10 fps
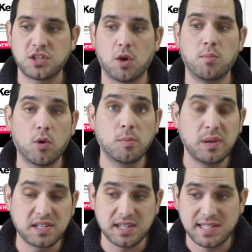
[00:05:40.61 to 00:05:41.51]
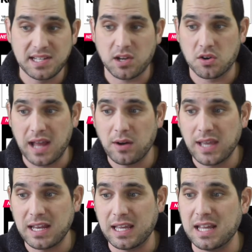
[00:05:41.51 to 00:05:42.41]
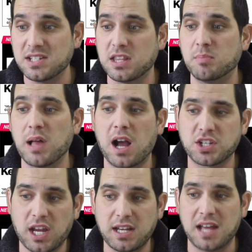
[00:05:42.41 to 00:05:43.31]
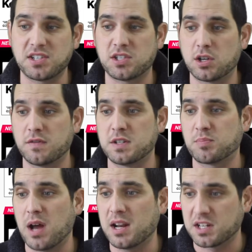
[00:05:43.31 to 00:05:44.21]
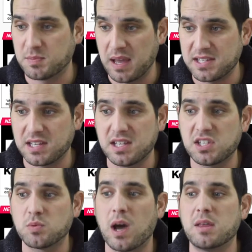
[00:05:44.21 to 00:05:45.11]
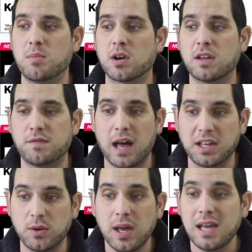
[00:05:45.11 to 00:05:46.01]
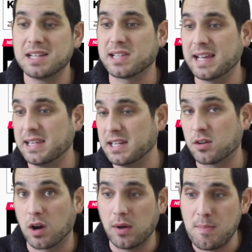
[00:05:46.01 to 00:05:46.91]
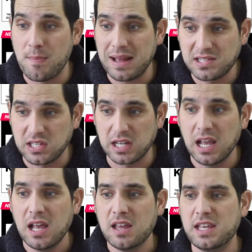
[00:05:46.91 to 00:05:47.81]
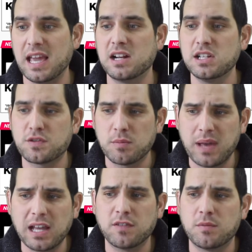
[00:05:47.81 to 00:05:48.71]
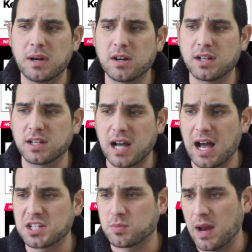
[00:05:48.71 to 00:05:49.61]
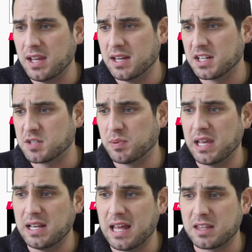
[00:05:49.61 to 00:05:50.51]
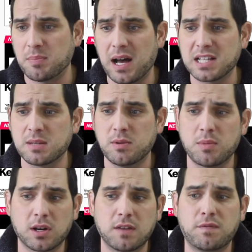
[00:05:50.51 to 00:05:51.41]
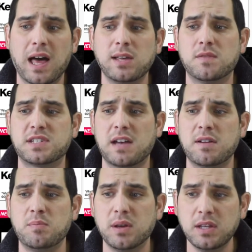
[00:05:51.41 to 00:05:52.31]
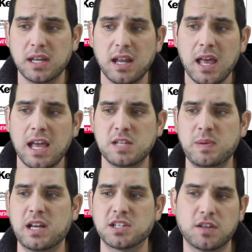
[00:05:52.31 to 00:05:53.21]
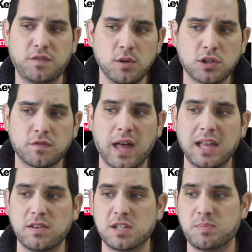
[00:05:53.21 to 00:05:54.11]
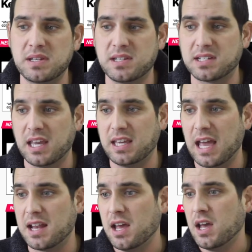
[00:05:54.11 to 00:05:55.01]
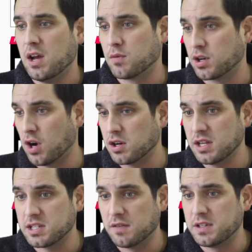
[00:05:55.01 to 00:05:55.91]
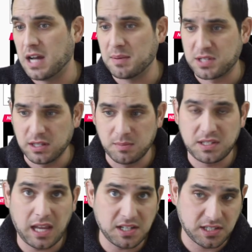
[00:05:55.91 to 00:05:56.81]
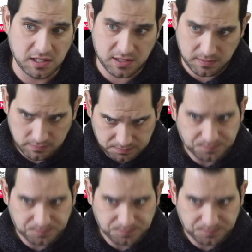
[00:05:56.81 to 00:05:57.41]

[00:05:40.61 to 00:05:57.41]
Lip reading: So more businesses are now getting into the blockchain as a service product space, and this is why the market value is likely to grow immensely. The analyst from Bank of America, Kash Rangan, explained that the possible market value of $7 billion is because of the future value this business can get regardless of adoption limitations.